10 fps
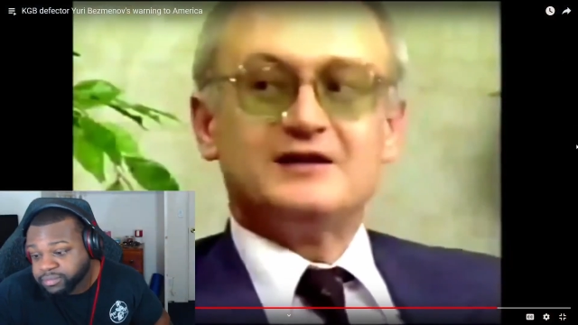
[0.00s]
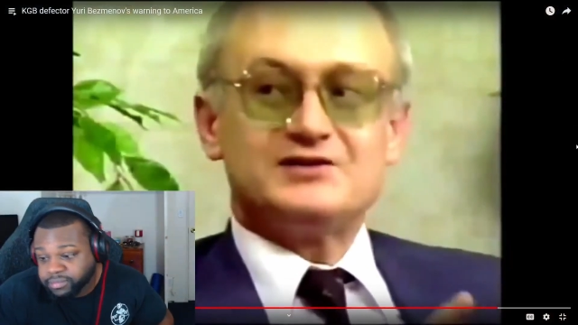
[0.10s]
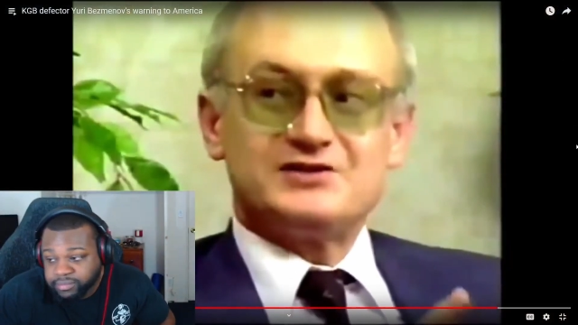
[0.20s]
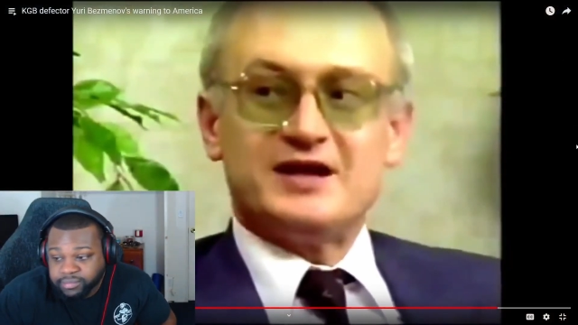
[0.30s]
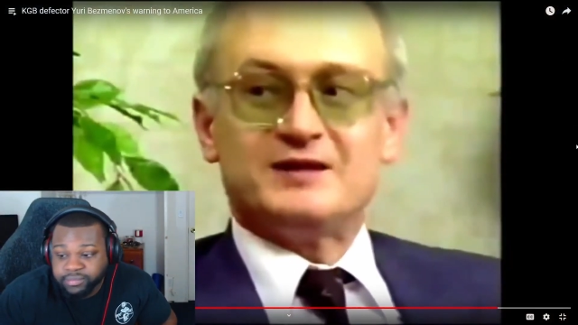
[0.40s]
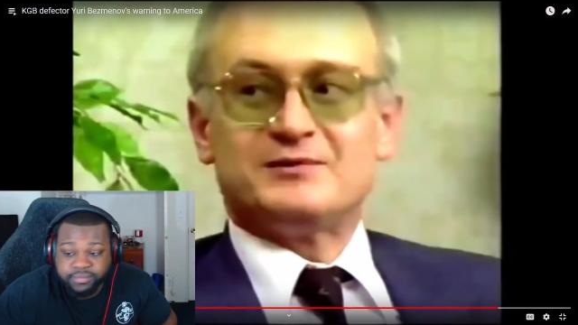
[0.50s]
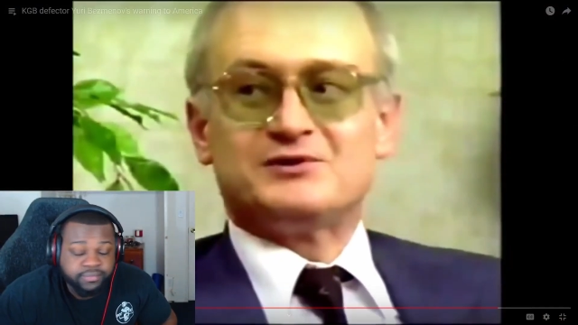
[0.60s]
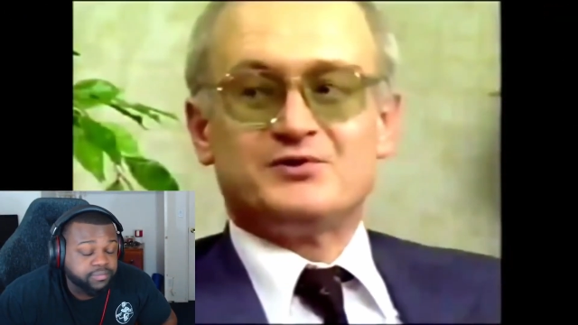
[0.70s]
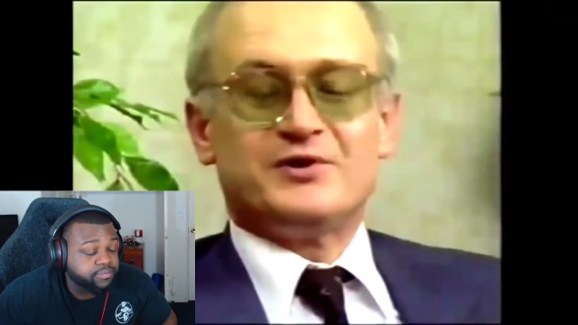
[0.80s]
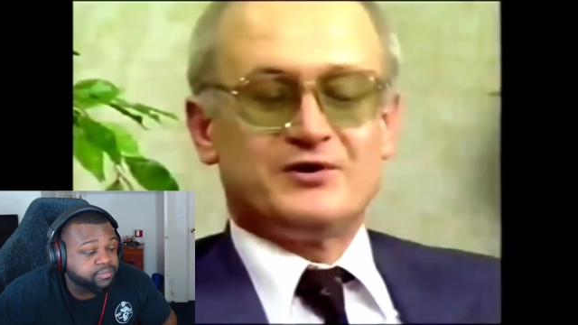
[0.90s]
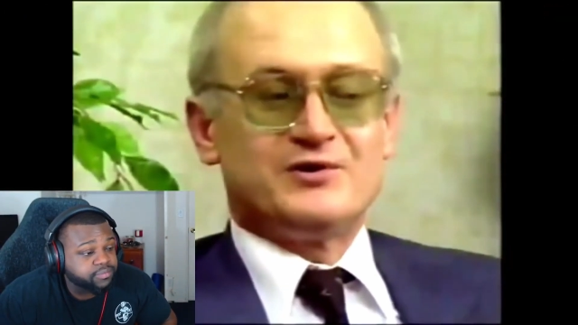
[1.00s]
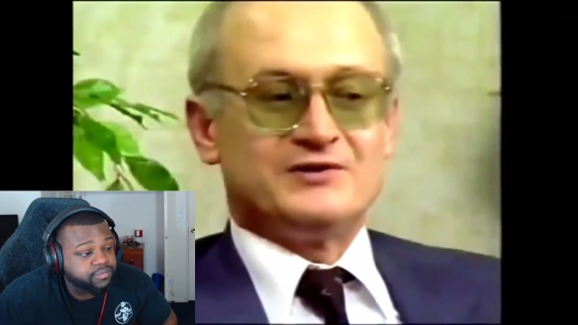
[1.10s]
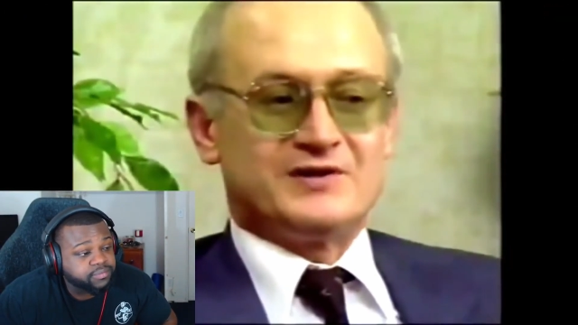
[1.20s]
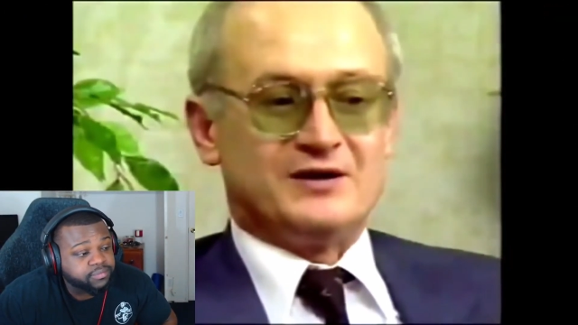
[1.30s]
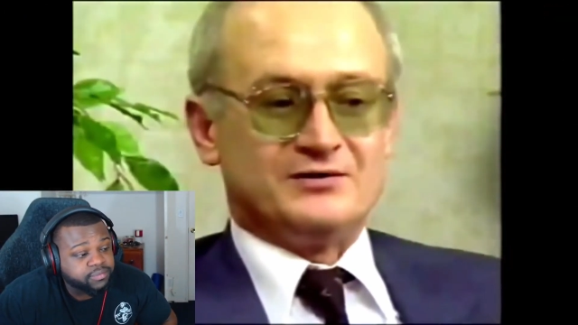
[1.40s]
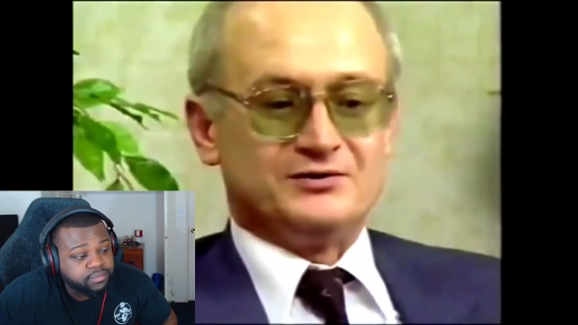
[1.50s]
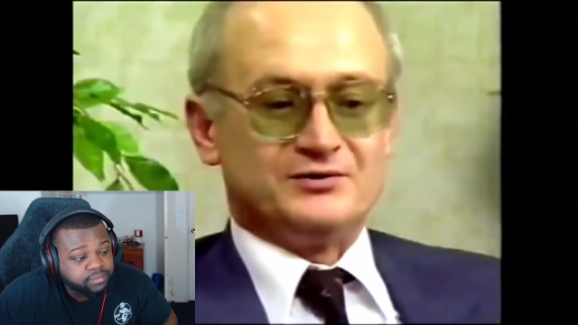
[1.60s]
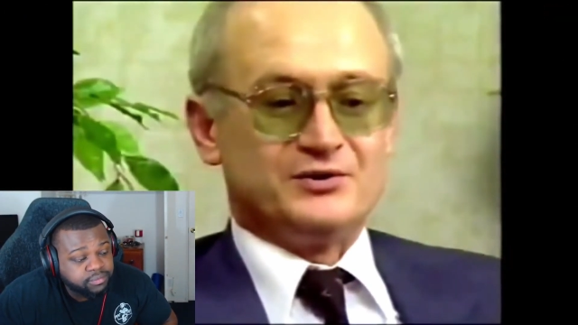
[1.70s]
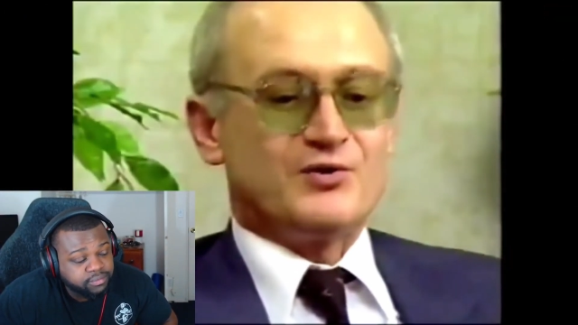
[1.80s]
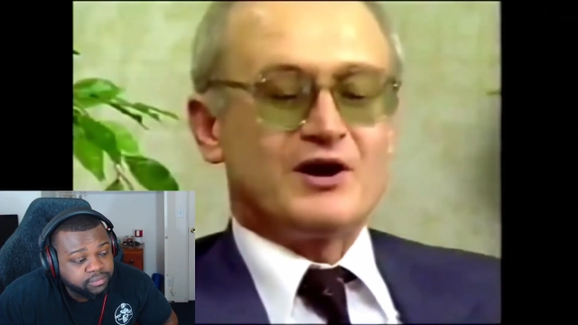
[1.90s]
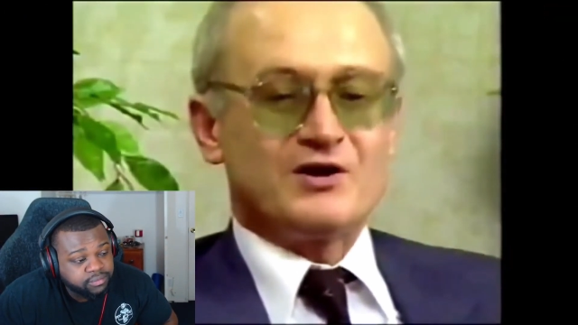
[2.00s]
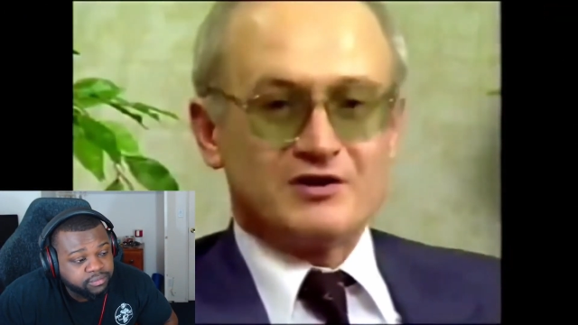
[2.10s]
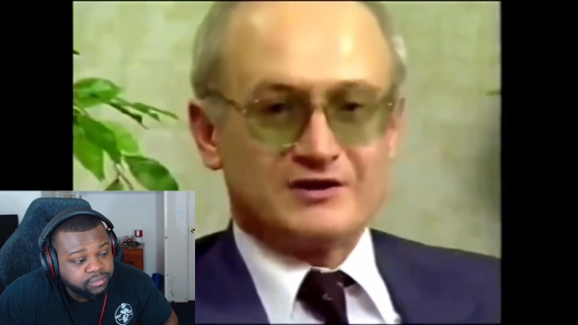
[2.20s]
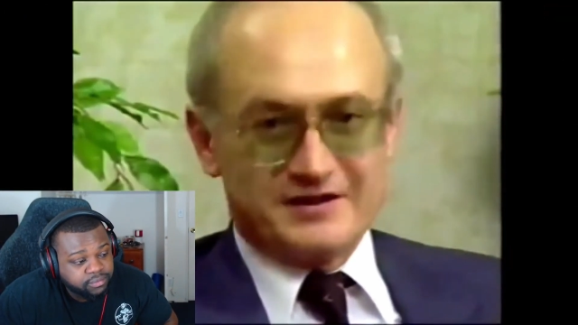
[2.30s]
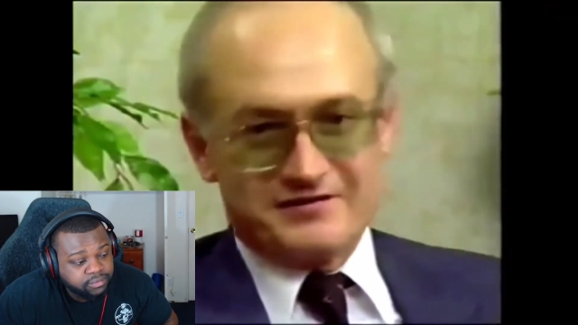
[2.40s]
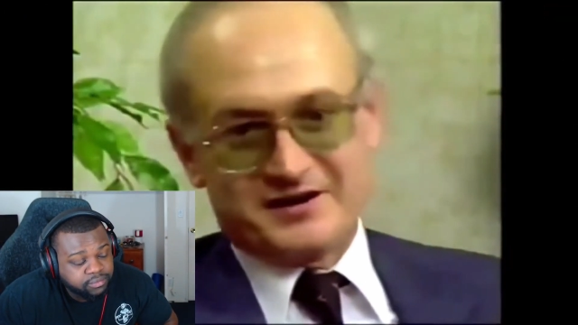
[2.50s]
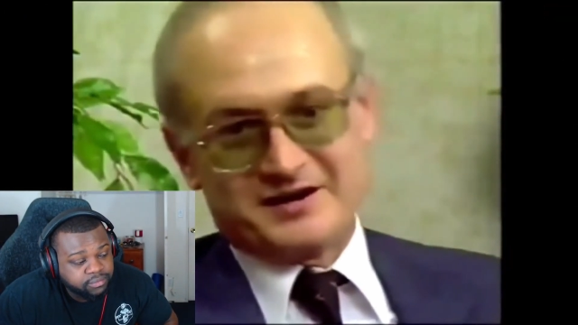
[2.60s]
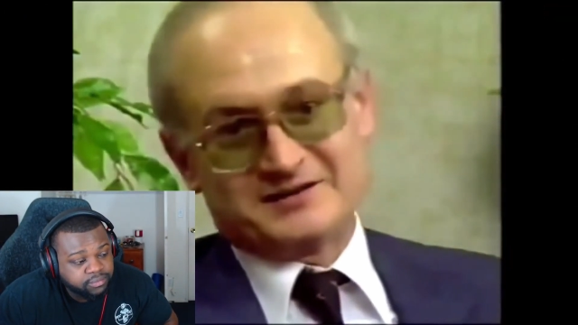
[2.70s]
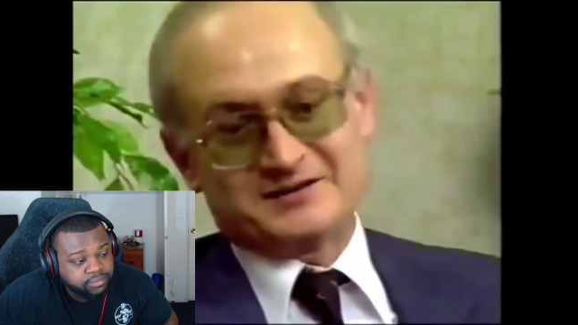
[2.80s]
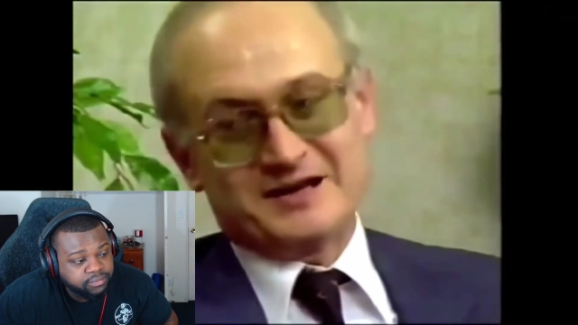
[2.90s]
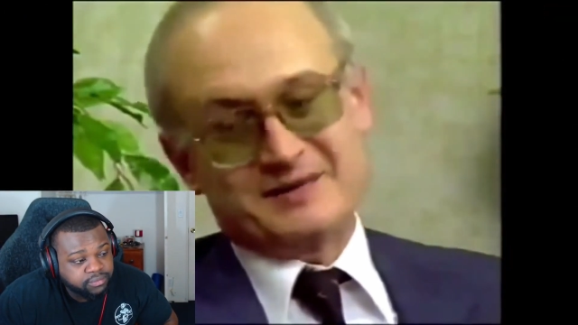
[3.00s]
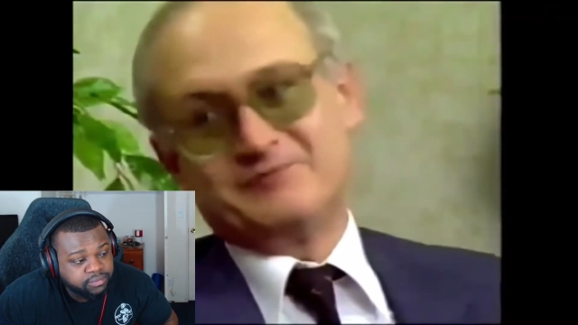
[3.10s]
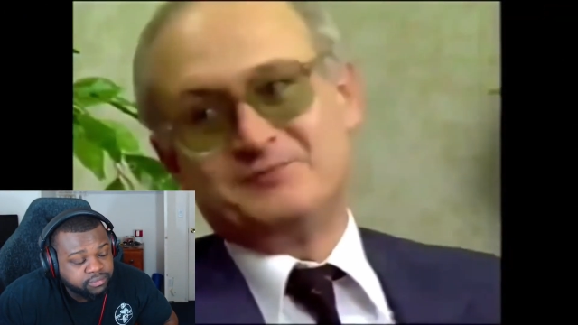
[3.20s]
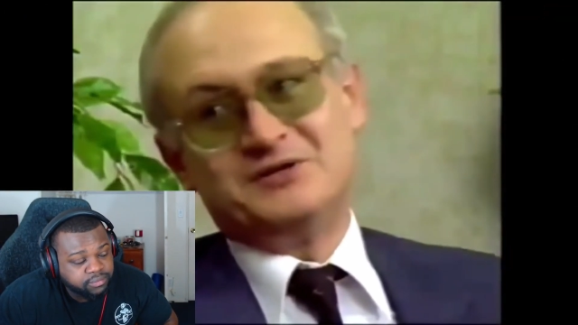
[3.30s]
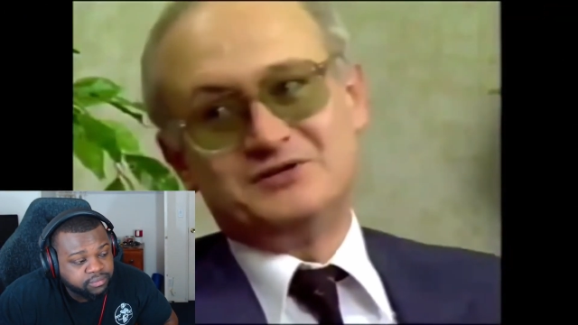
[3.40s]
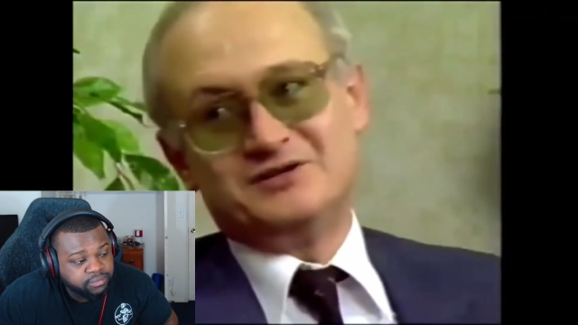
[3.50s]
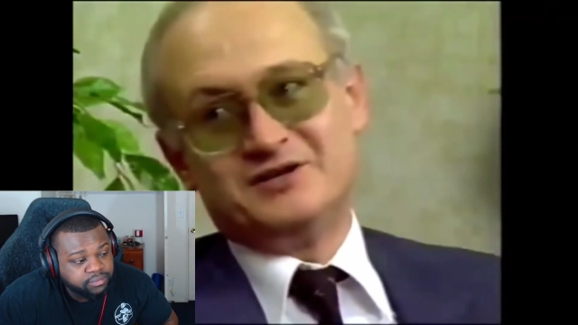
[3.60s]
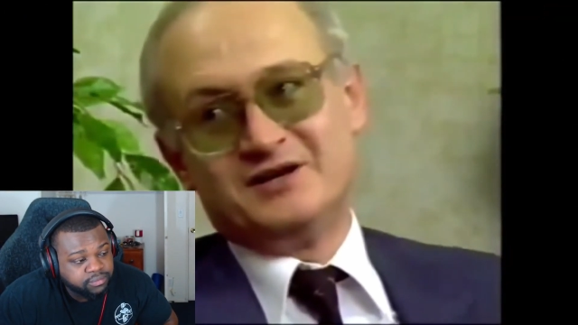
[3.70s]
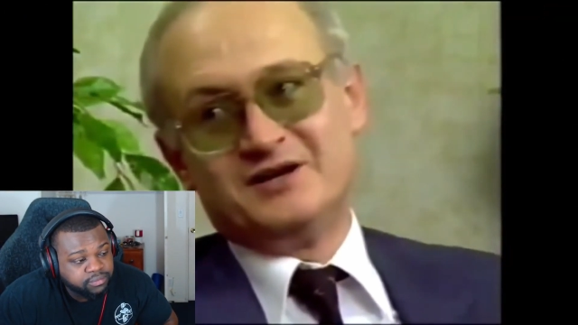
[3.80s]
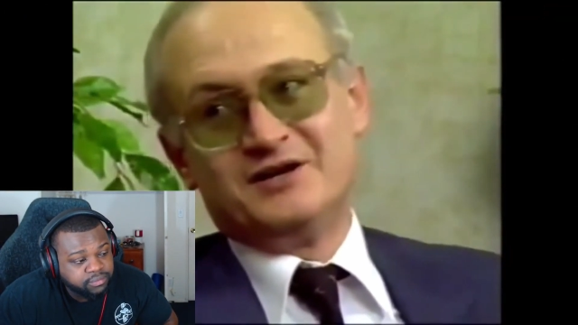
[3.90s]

Speaker 1: understand what's going on around you. You are not living at the time of peace.